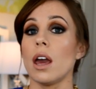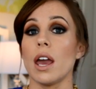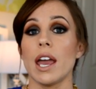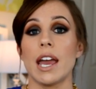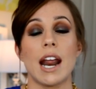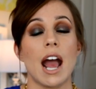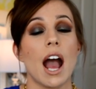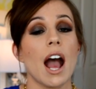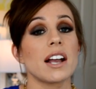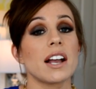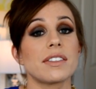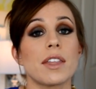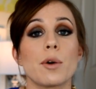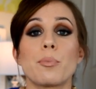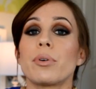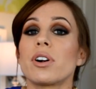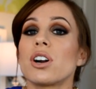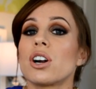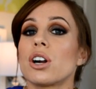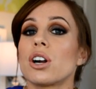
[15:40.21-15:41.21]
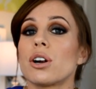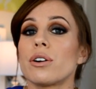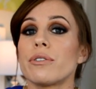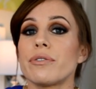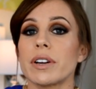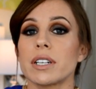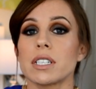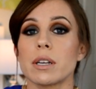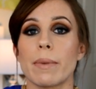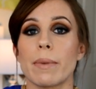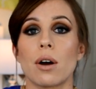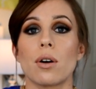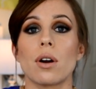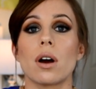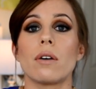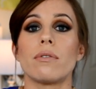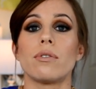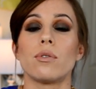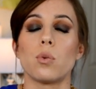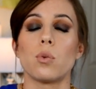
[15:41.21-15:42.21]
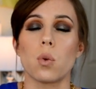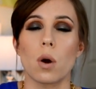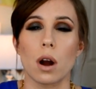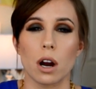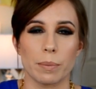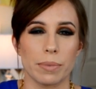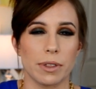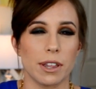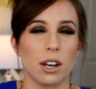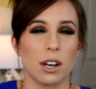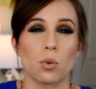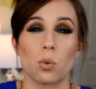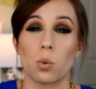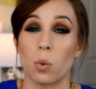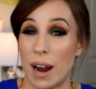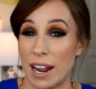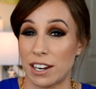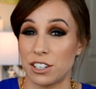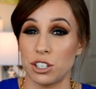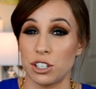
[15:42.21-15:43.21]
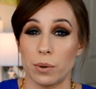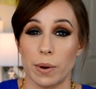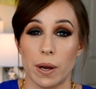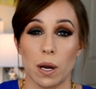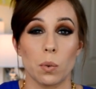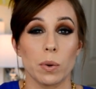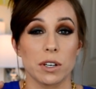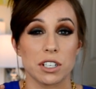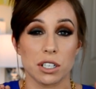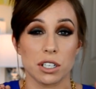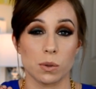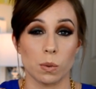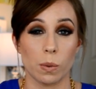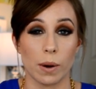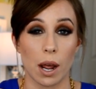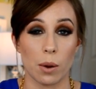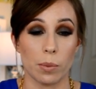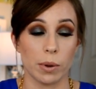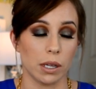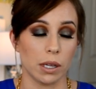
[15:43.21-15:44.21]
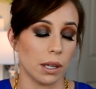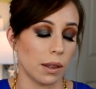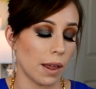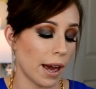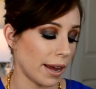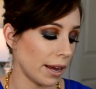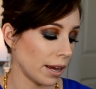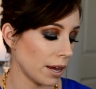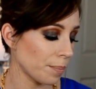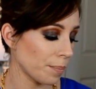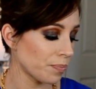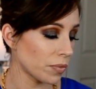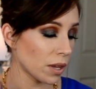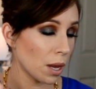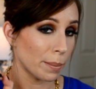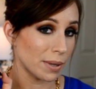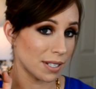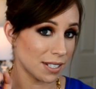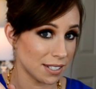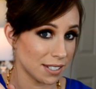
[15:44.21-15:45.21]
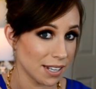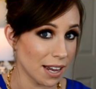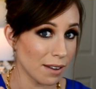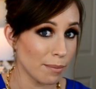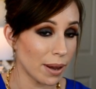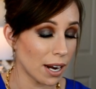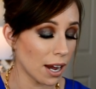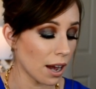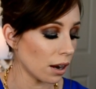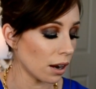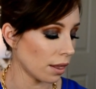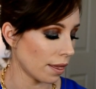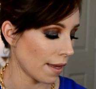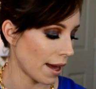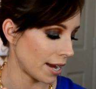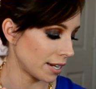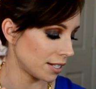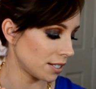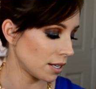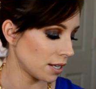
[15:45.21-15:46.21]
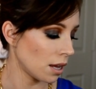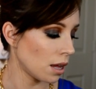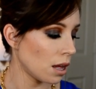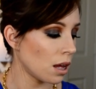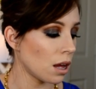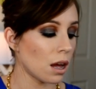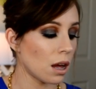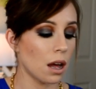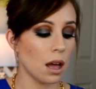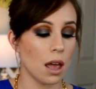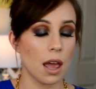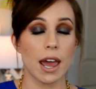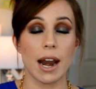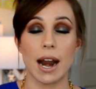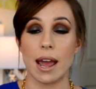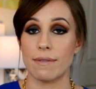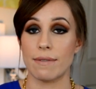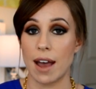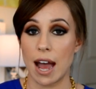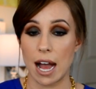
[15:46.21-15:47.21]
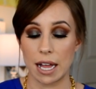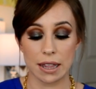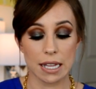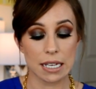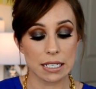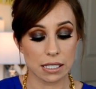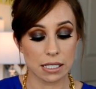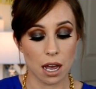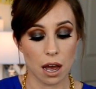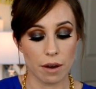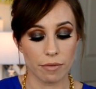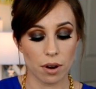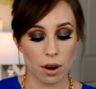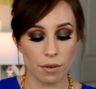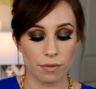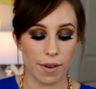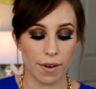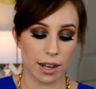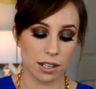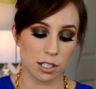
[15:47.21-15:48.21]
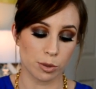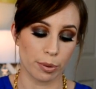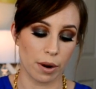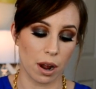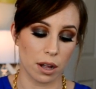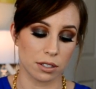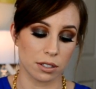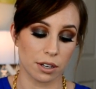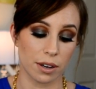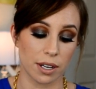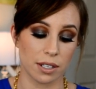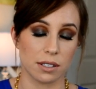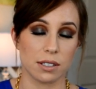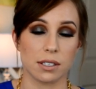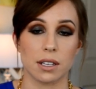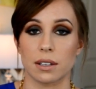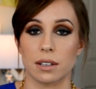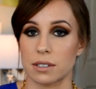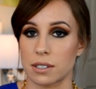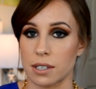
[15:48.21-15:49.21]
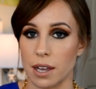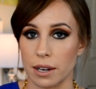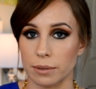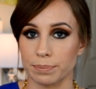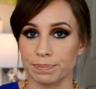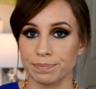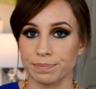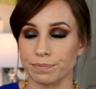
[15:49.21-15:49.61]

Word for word: It had the perfect amount of warmth and red to it, which is what I really like. But since I've been out of that, and I've had this Cover F X bronzer in Sunset,